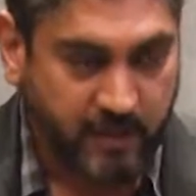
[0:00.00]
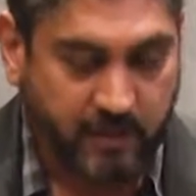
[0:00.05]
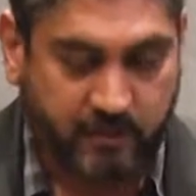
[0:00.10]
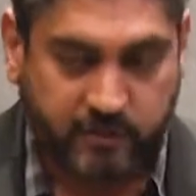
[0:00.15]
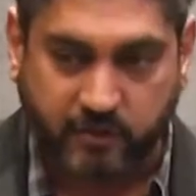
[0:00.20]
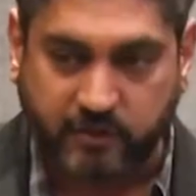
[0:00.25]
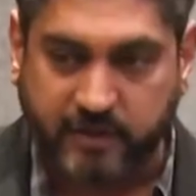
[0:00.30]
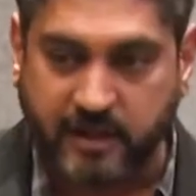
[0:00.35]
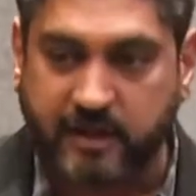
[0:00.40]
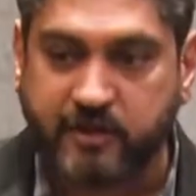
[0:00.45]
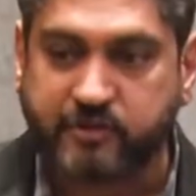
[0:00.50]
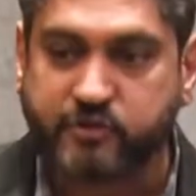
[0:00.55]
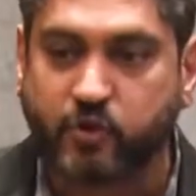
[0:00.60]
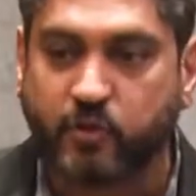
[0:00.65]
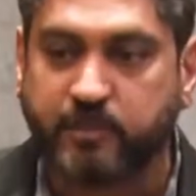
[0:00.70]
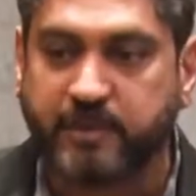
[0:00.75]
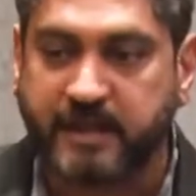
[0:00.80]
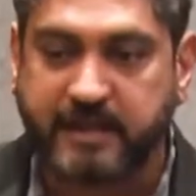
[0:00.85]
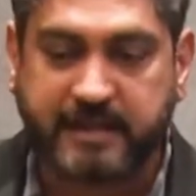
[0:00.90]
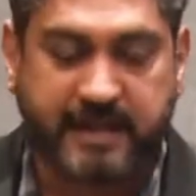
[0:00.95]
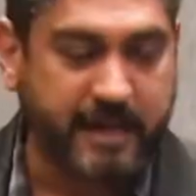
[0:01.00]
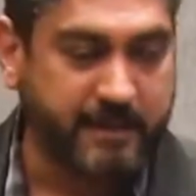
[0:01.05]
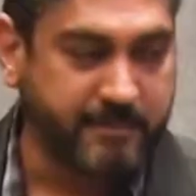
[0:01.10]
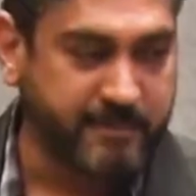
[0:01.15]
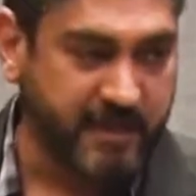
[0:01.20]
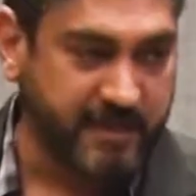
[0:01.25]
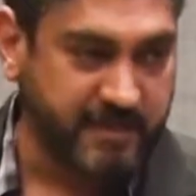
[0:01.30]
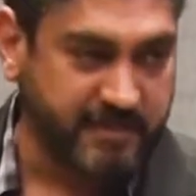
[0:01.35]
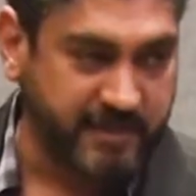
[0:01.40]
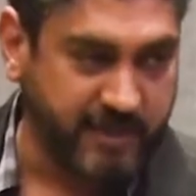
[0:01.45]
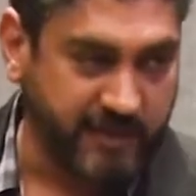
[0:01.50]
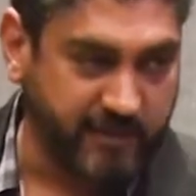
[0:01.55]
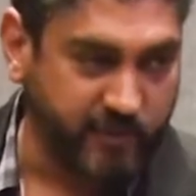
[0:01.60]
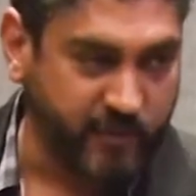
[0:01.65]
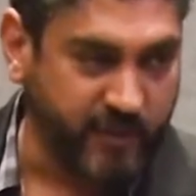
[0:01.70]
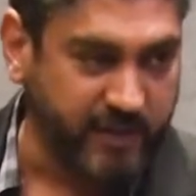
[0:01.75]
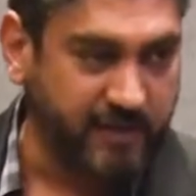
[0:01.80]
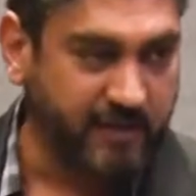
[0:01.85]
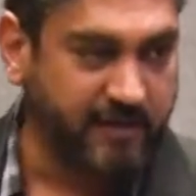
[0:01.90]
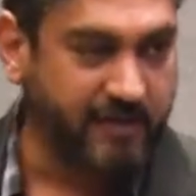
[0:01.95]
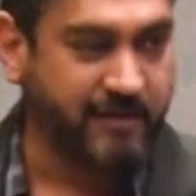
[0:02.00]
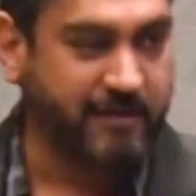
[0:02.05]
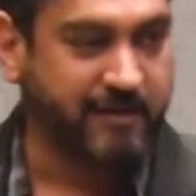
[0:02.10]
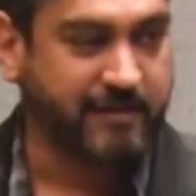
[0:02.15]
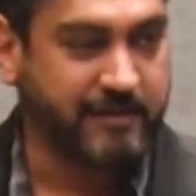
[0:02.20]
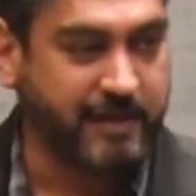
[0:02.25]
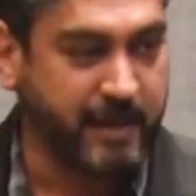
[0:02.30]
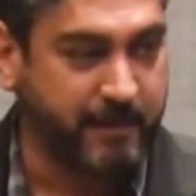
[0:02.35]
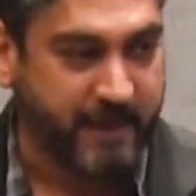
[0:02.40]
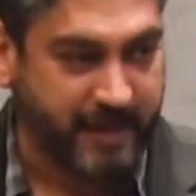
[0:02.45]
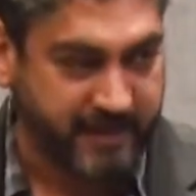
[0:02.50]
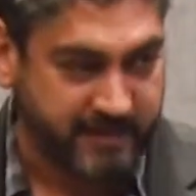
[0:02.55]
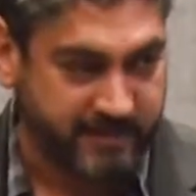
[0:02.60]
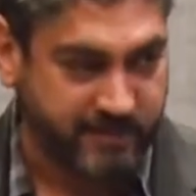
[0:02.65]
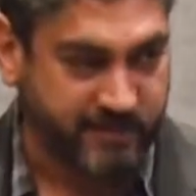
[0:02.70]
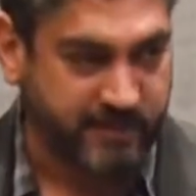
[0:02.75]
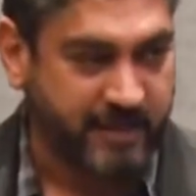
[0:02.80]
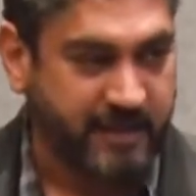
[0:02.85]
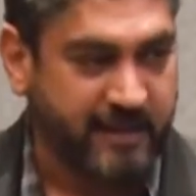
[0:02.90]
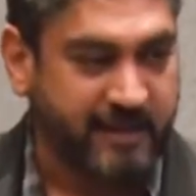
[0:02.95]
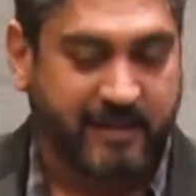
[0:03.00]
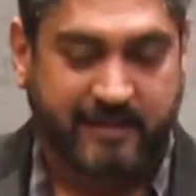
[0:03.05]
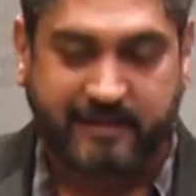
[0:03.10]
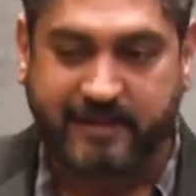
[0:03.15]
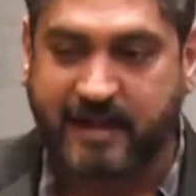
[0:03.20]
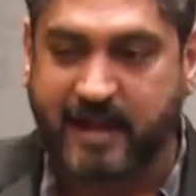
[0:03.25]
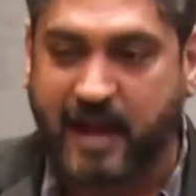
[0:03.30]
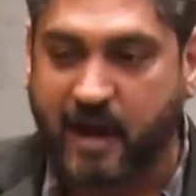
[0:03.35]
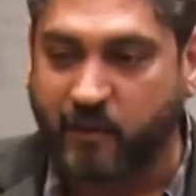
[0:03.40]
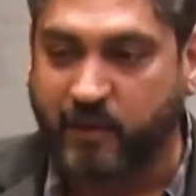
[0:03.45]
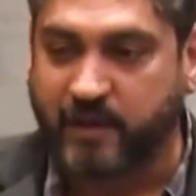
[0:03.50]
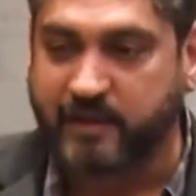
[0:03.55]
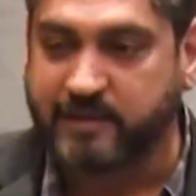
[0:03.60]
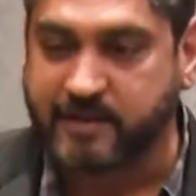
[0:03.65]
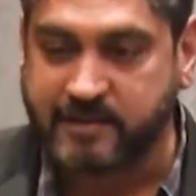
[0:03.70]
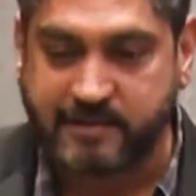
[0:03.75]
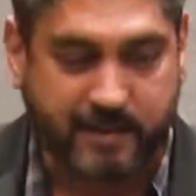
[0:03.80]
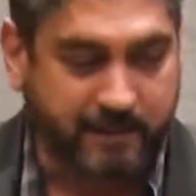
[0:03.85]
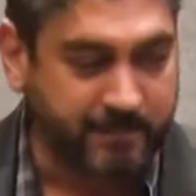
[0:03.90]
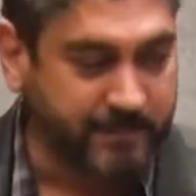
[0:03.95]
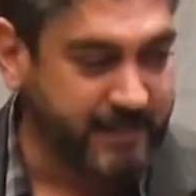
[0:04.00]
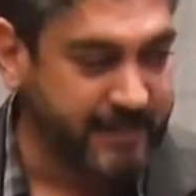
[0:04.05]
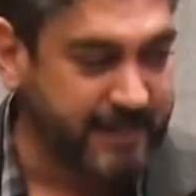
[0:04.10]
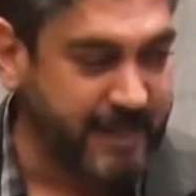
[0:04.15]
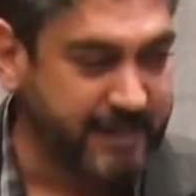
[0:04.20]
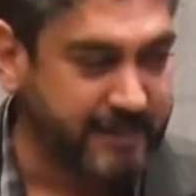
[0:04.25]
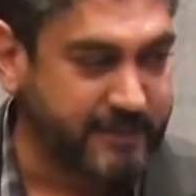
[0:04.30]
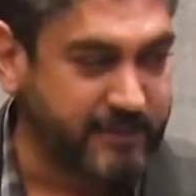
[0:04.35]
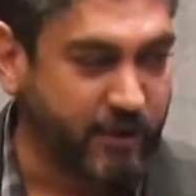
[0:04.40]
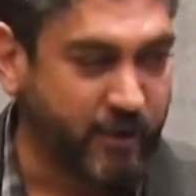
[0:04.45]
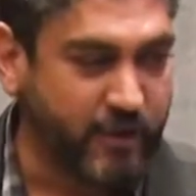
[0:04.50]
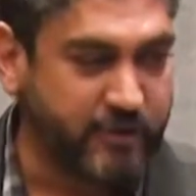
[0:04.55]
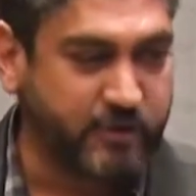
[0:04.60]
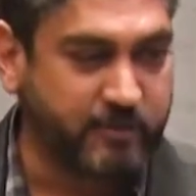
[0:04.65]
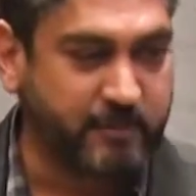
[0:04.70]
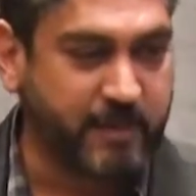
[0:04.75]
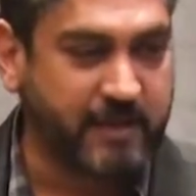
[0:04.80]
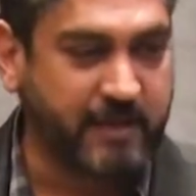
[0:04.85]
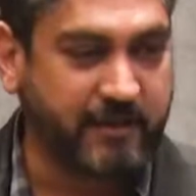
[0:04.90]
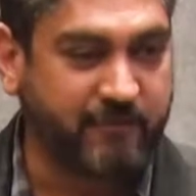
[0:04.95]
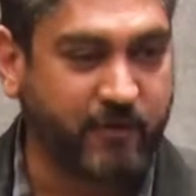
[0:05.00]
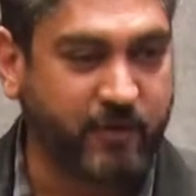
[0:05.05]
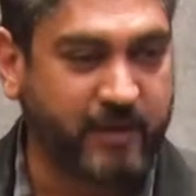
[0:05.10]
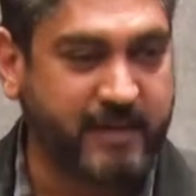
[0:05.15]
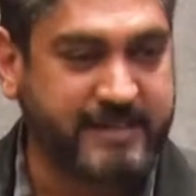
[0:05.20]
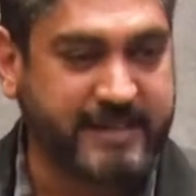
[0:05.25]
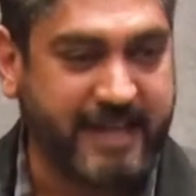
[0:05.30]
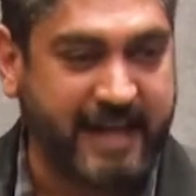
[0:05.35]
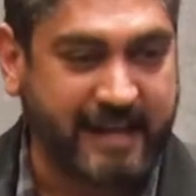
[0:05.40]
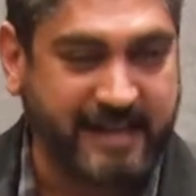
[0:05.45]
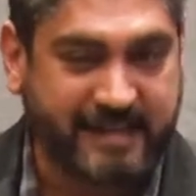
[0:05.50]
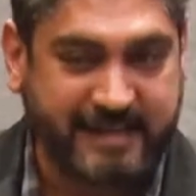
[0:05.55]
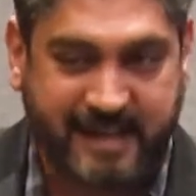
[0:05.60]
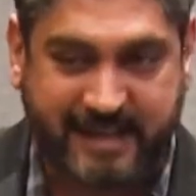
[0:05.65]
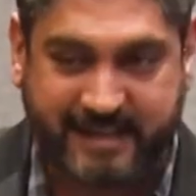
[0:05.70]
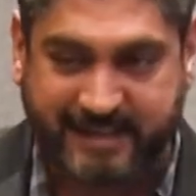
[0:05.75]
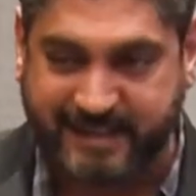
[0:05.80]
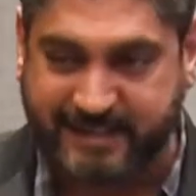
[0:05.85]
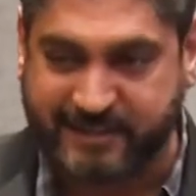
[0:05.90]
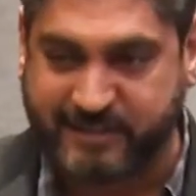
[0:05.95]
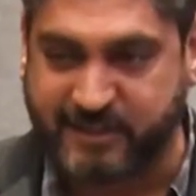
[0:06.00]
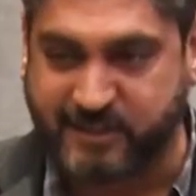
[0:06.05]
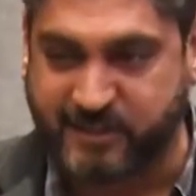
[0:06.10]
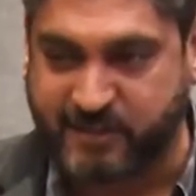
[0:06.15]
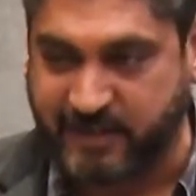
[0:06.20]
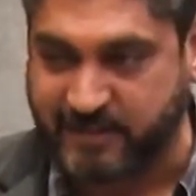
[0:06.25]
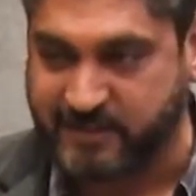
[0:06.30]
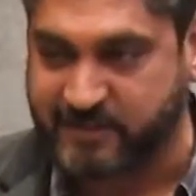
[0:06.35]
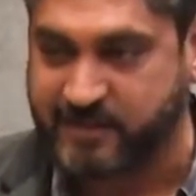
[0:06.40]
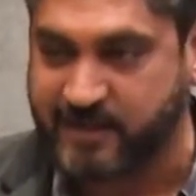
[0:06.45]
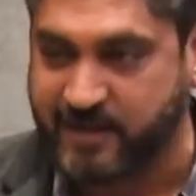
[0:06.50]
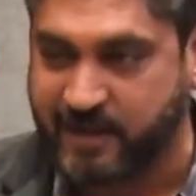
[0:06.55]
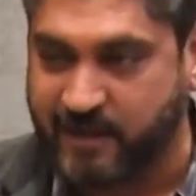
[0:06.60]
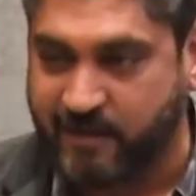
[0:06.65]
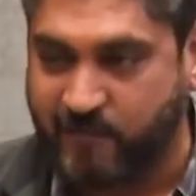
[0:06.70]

So there are so many times I see Twitter debates that how can this company that has lost money for its entire existence,